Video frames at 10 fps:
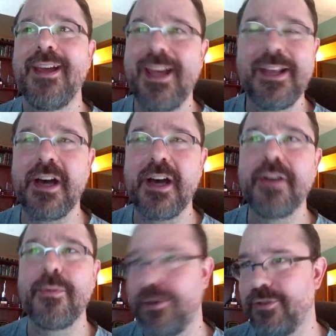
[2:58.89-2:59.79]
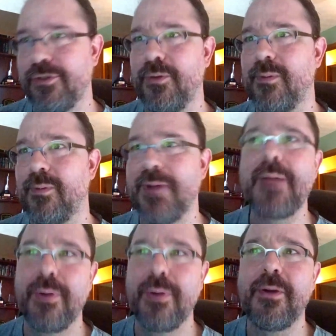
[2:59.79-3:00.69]
and unoriginal
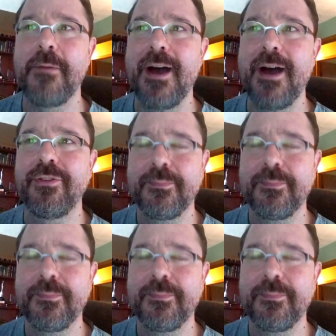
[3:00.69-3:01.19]
my book was.